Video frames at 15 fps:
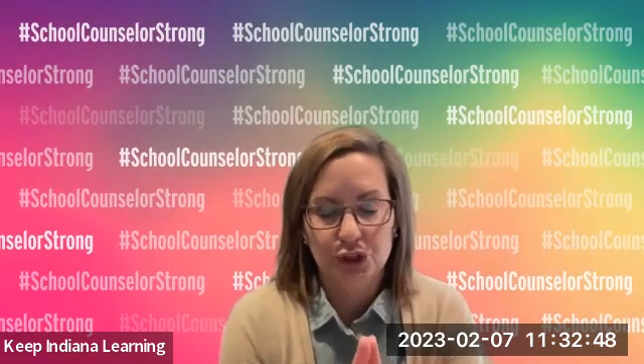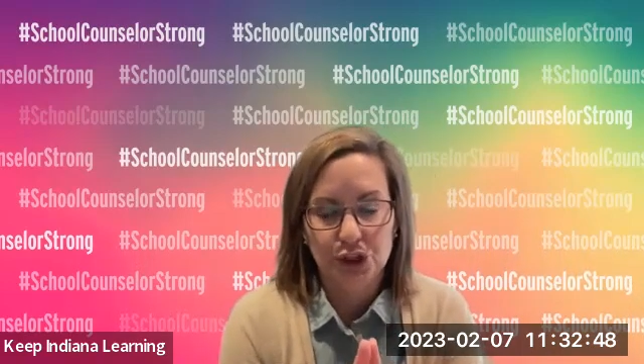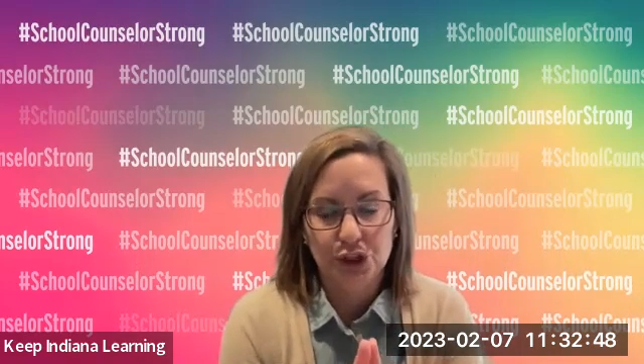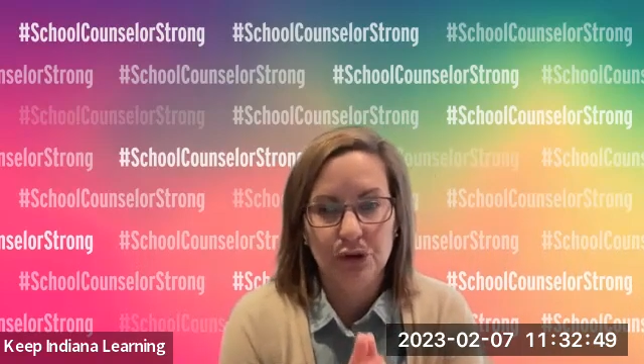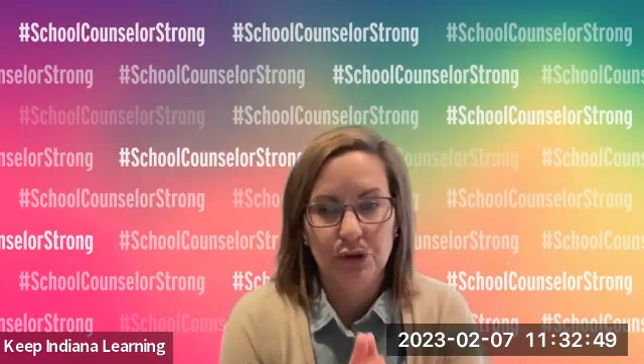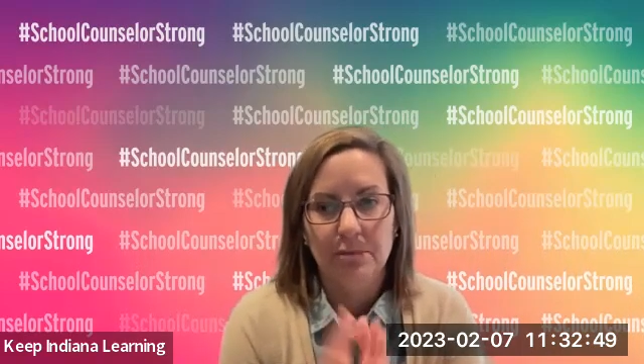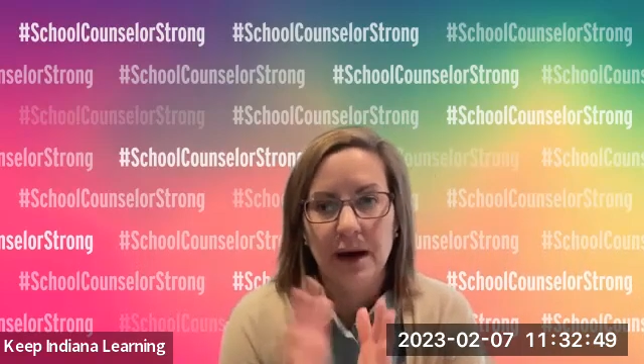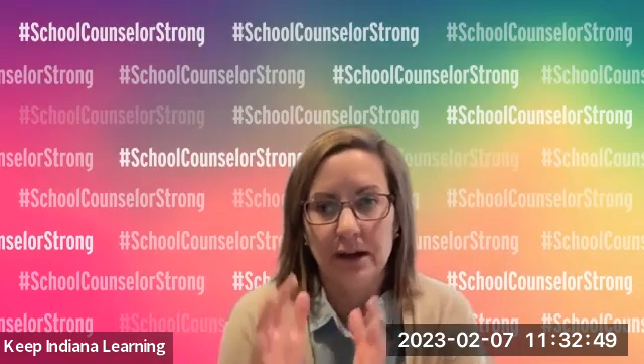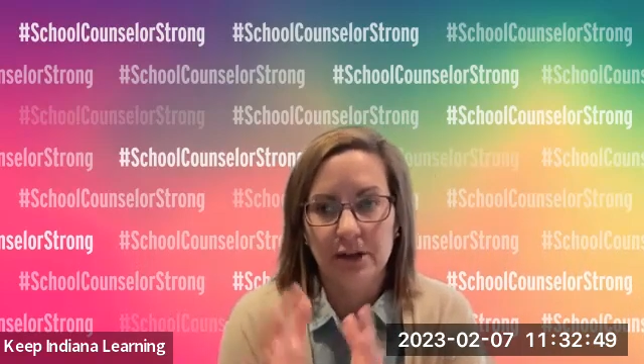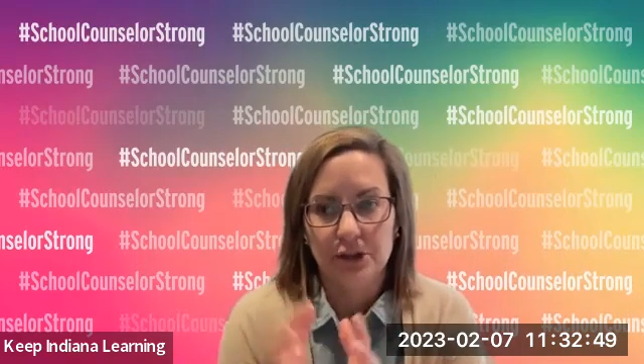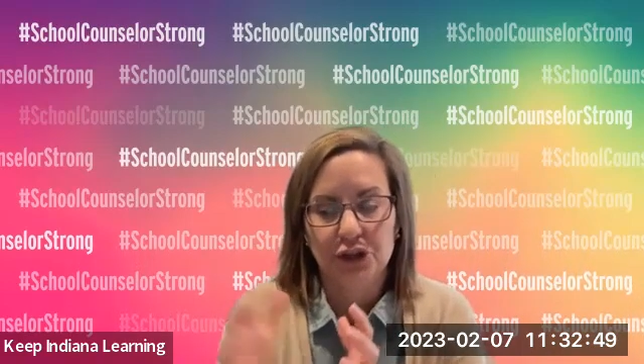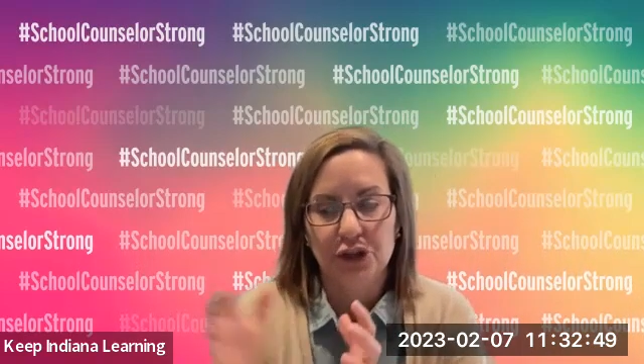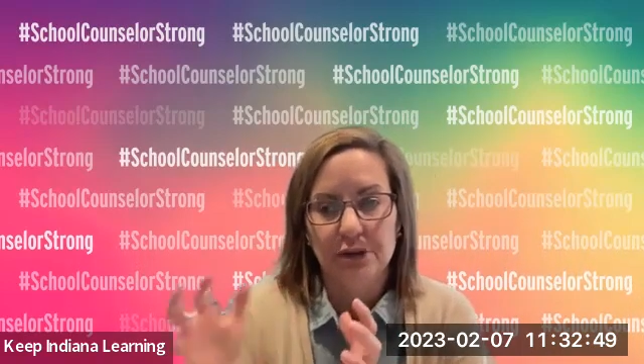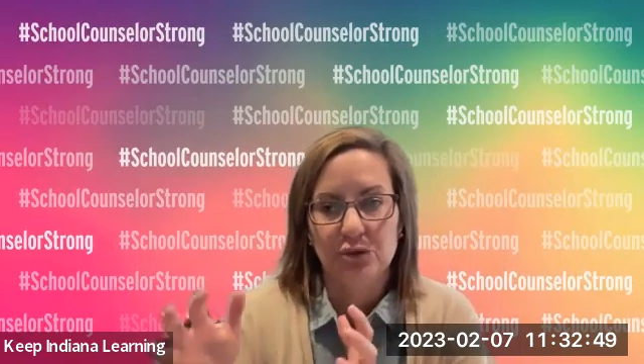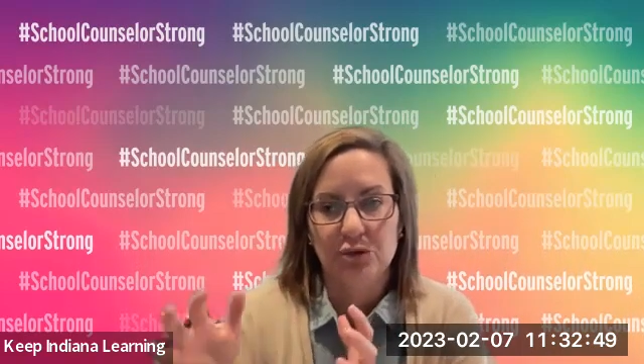do and
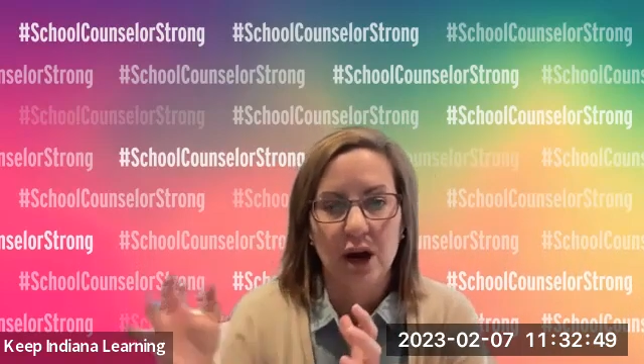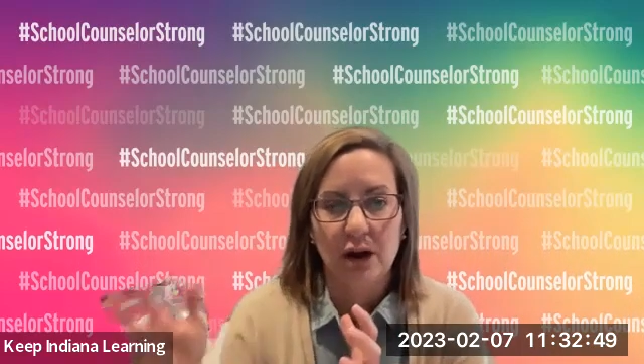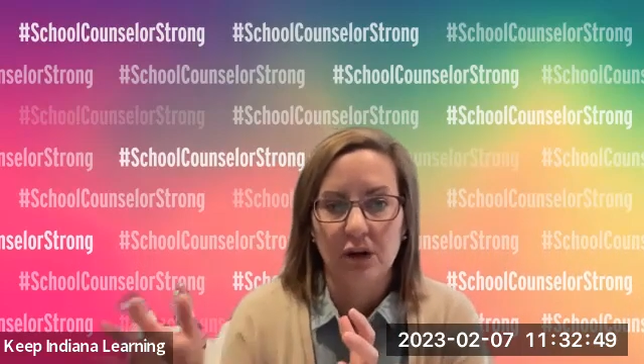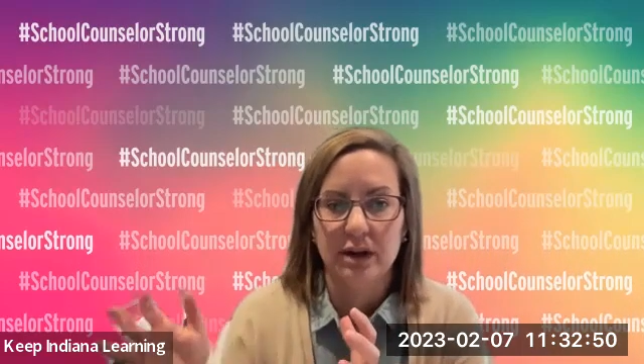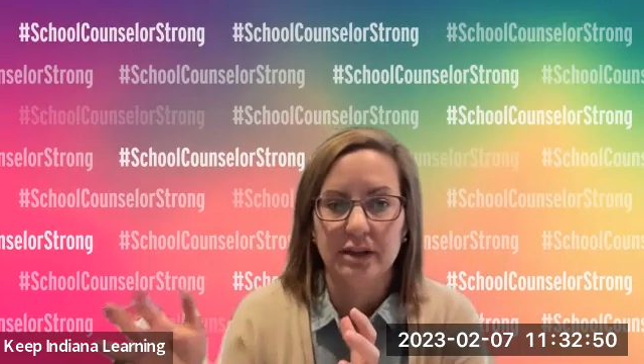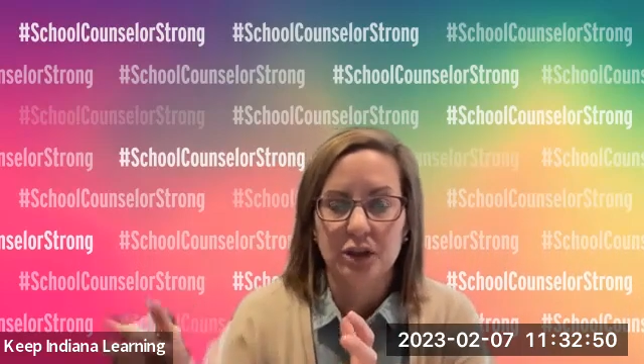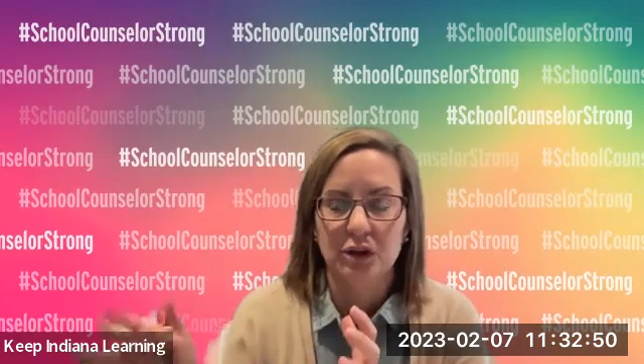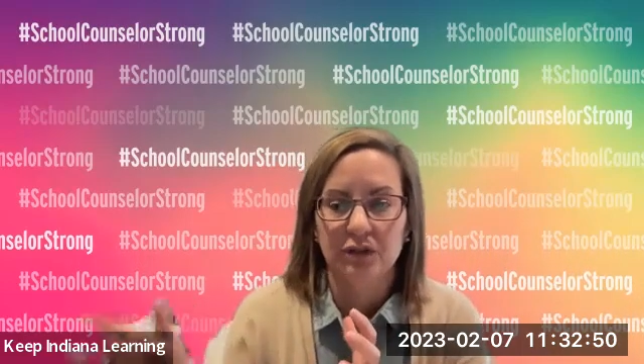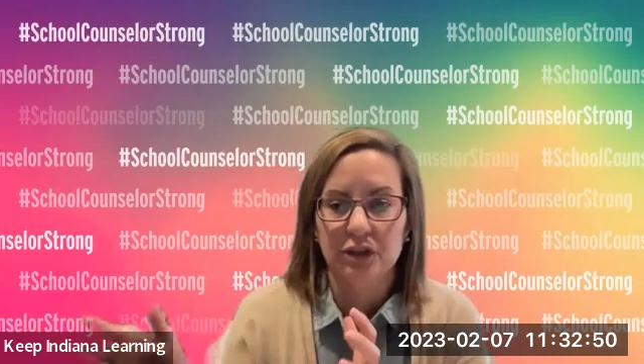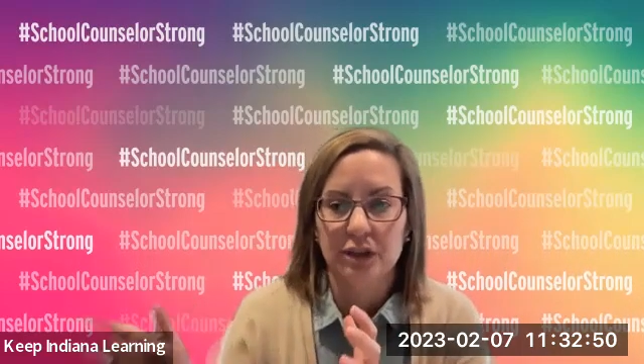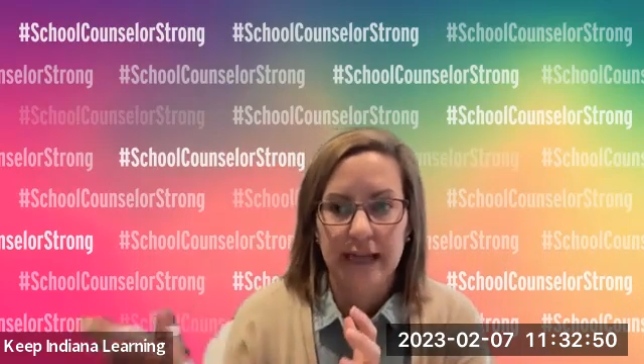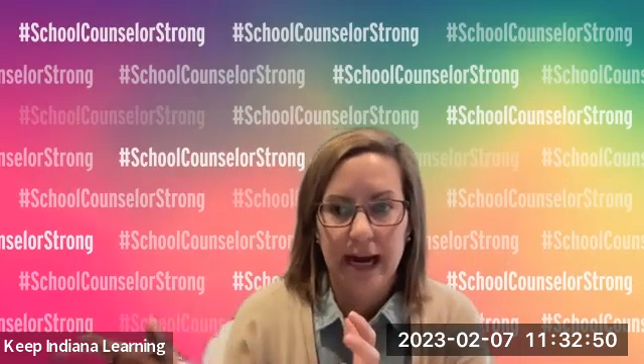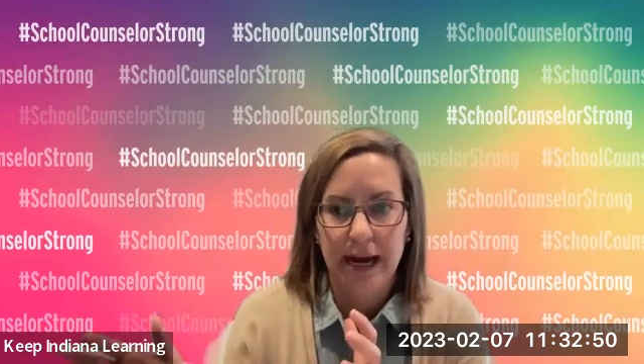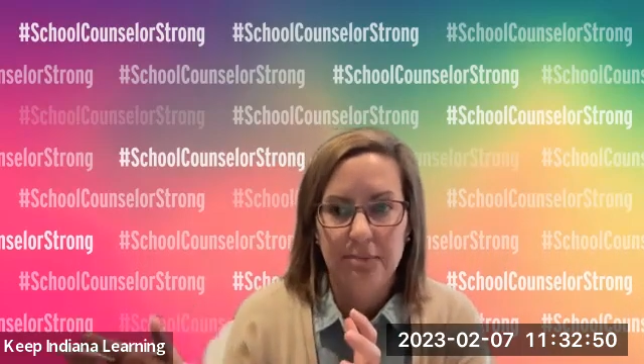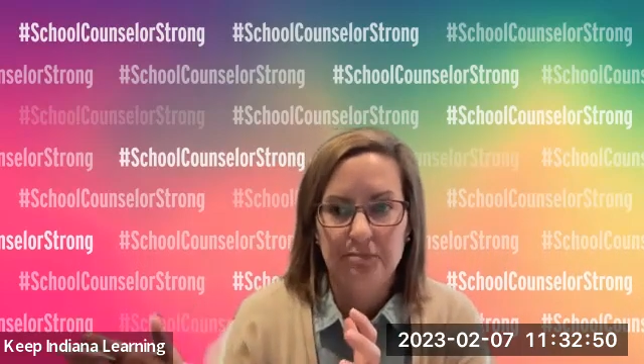monitoring progress over
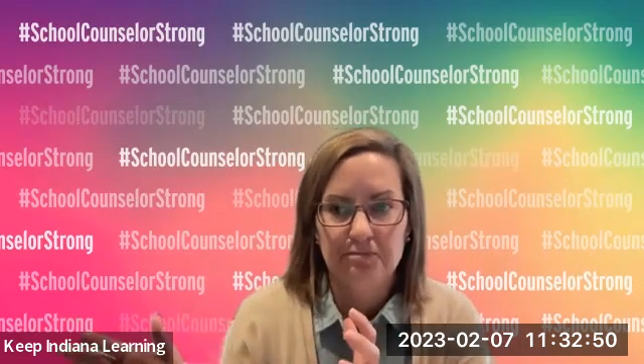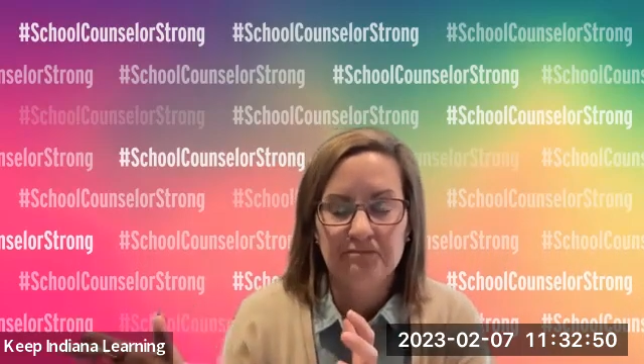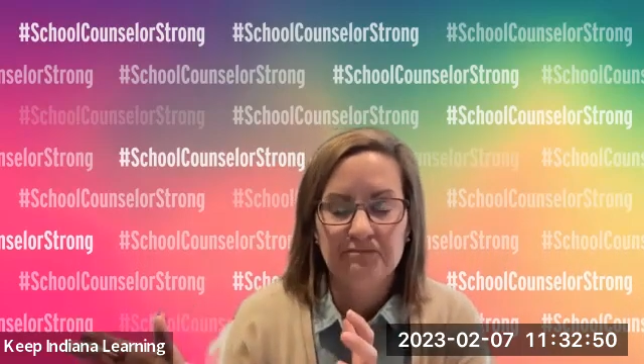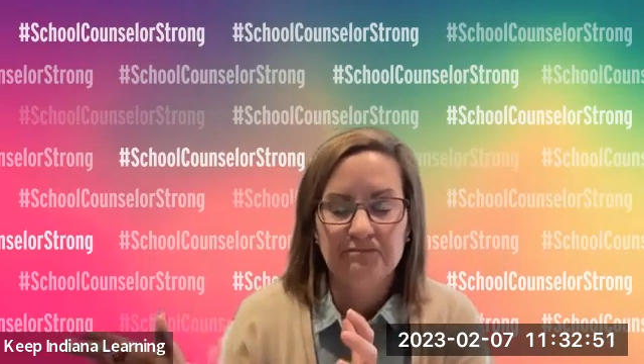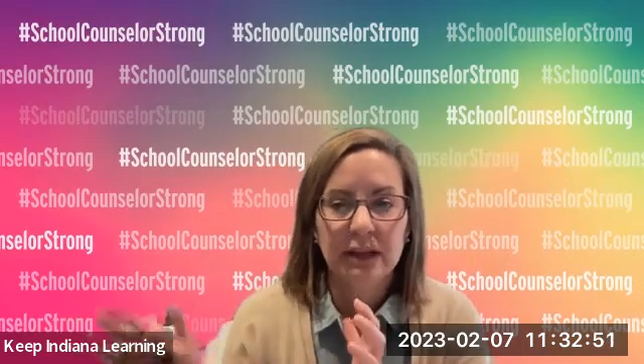time.